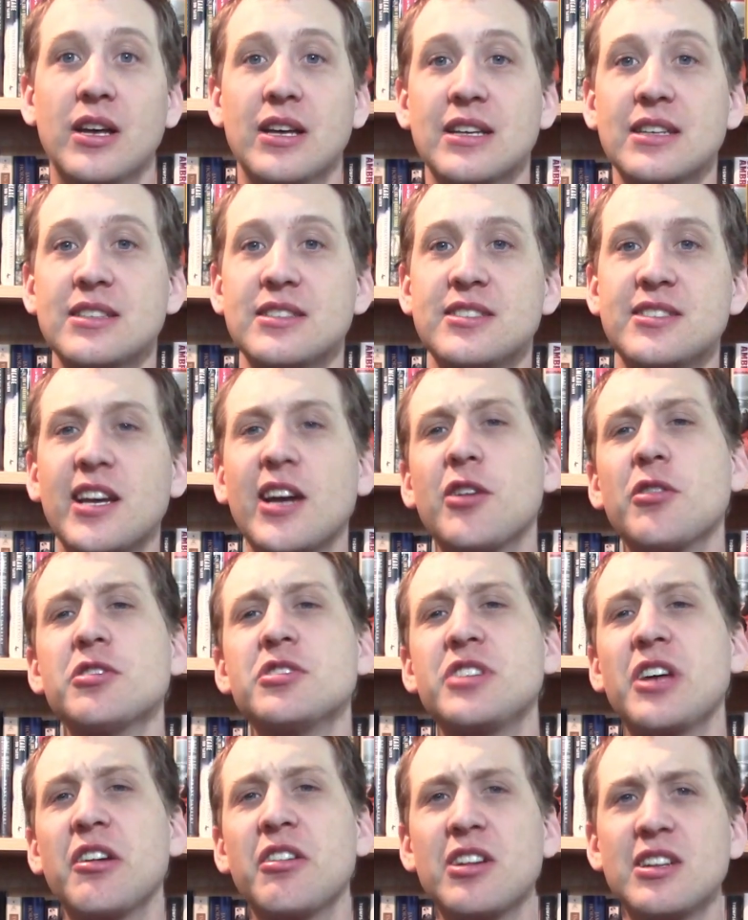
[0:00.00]

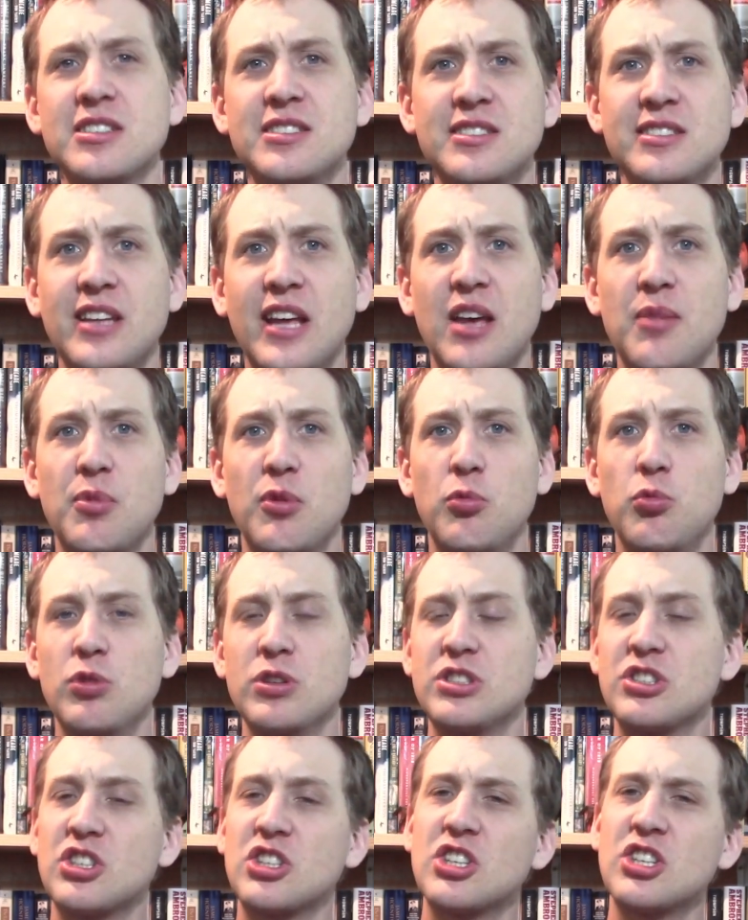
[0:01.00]
Secretariat's stable
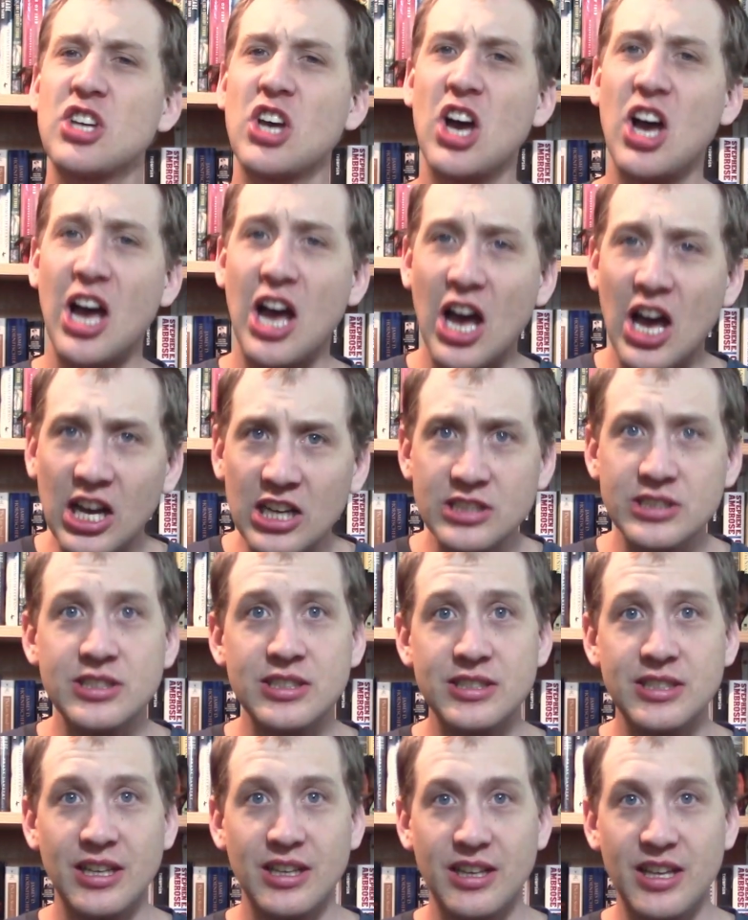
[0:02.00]
was
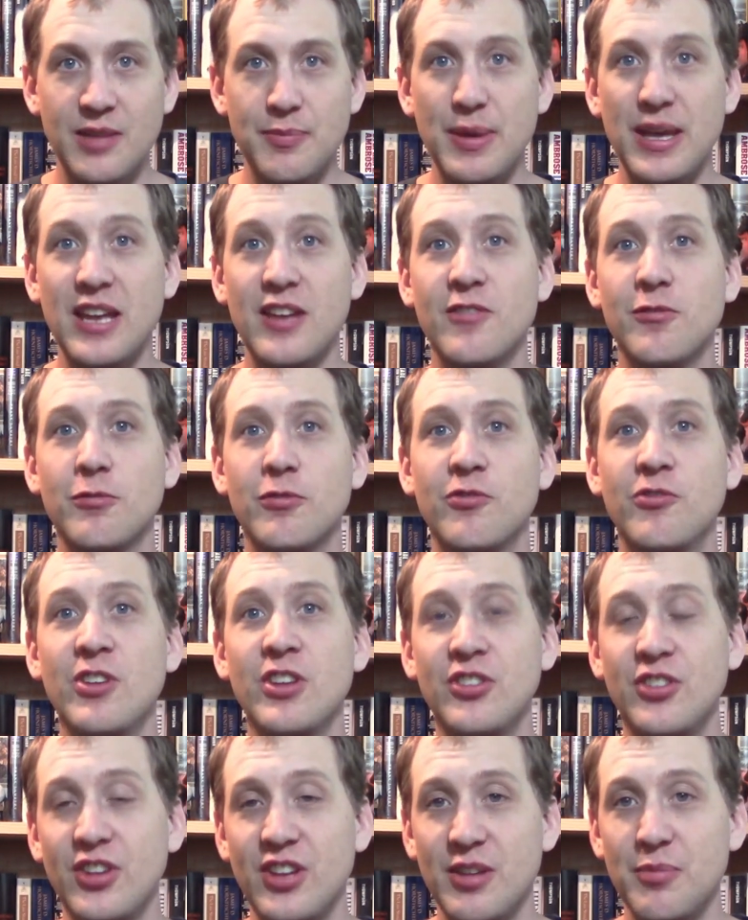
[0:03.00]
constantly being
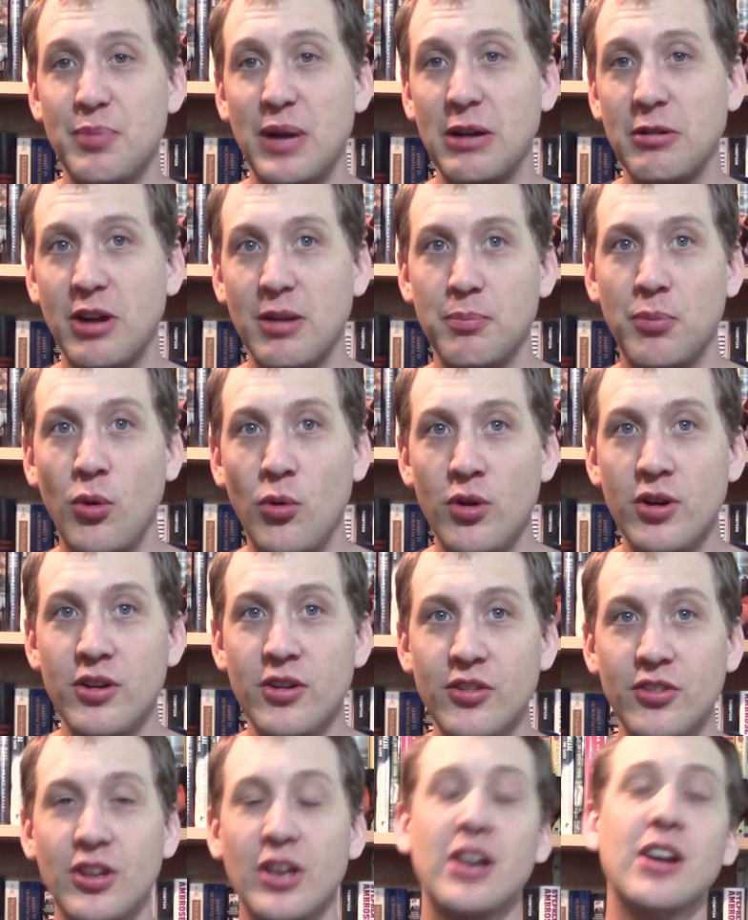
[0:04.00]
visited by
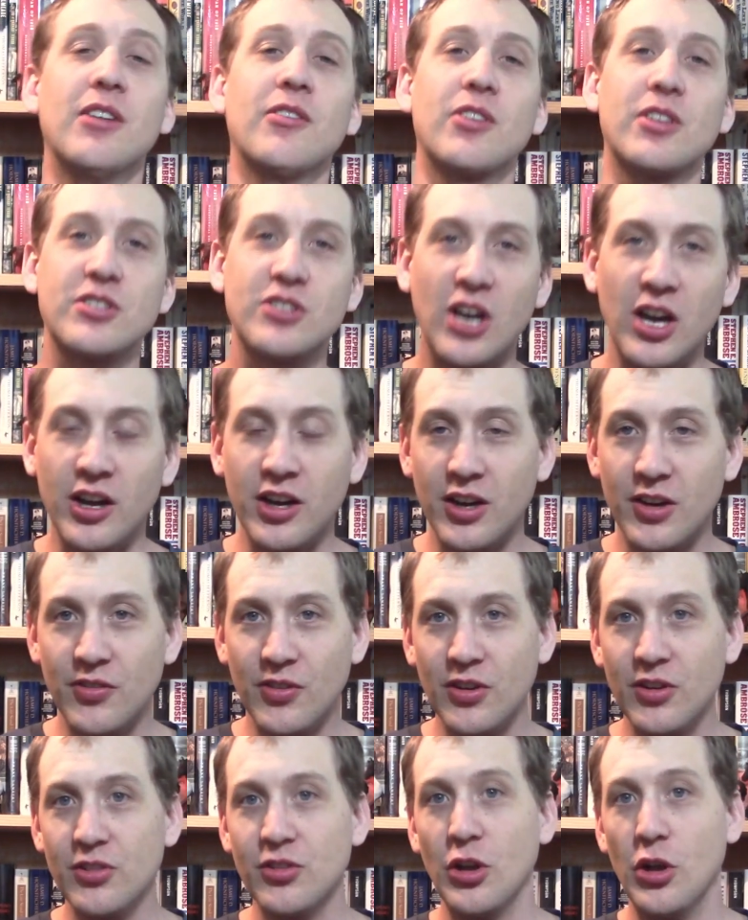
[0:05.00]
reporters,
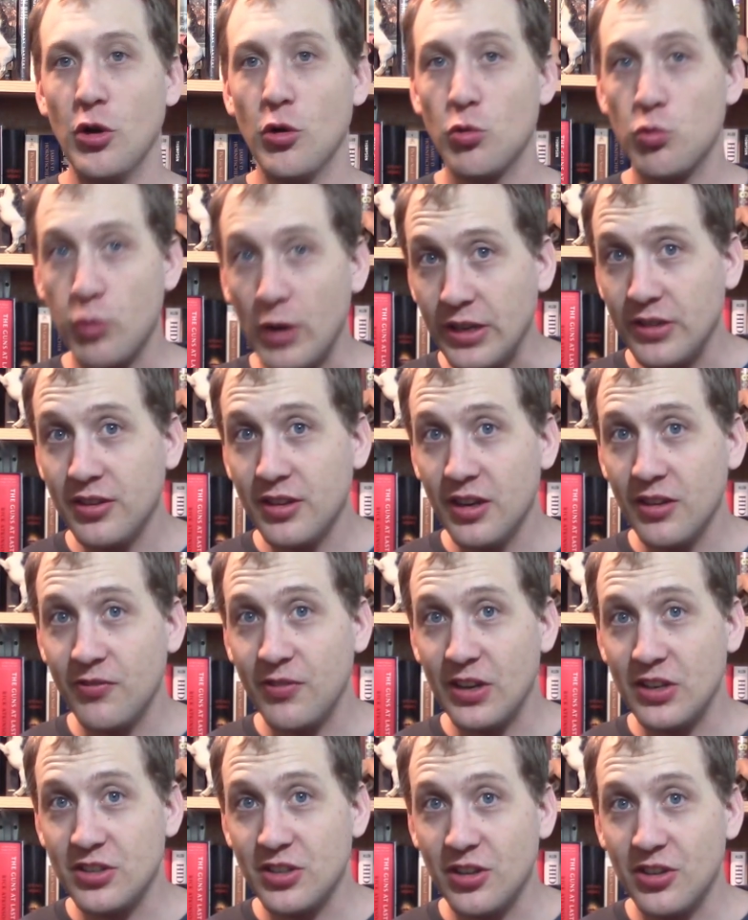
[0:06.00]
photographers, racing
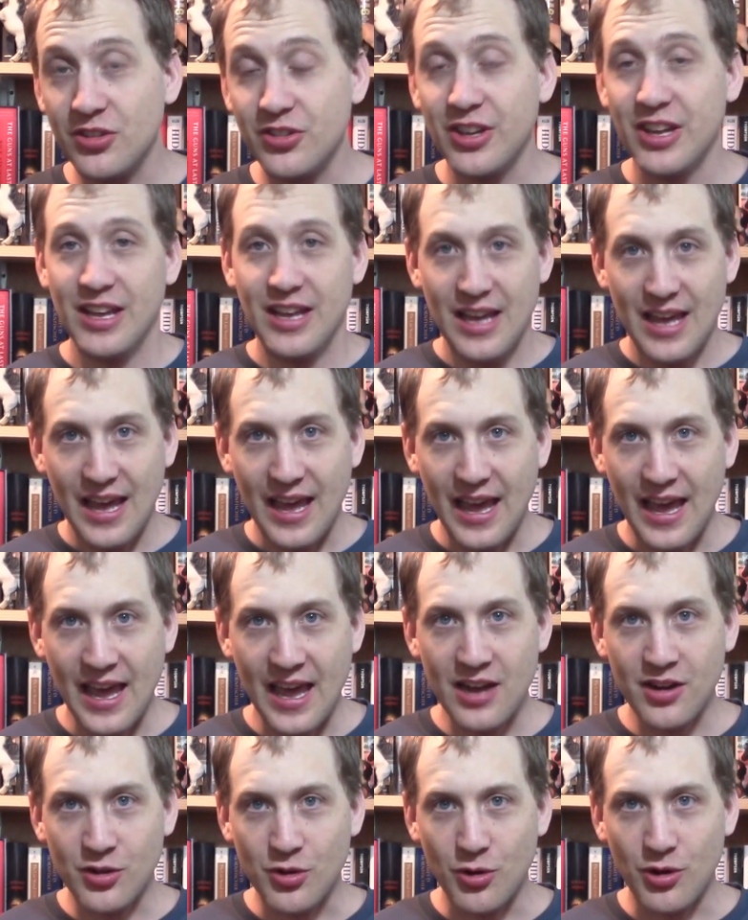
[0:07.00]
officials,
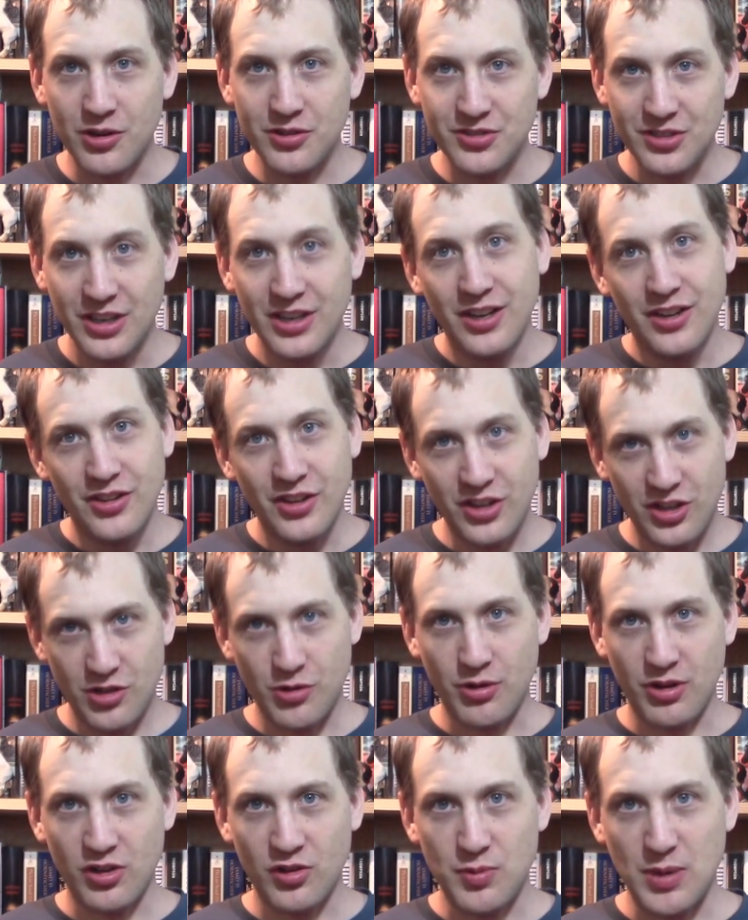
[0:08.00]
and of course, the
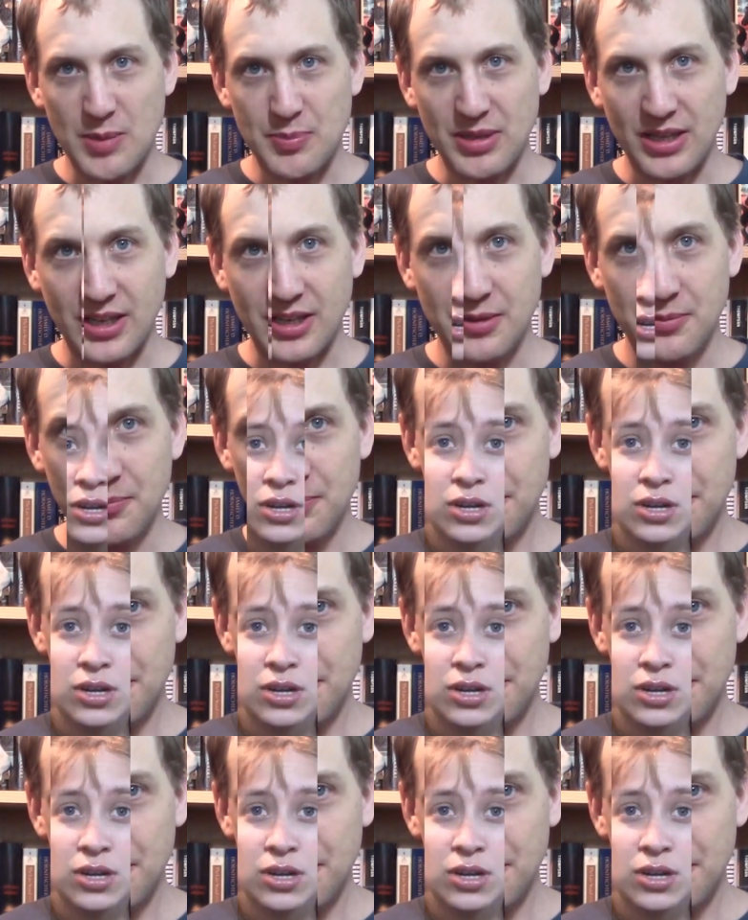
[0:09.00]
curious public.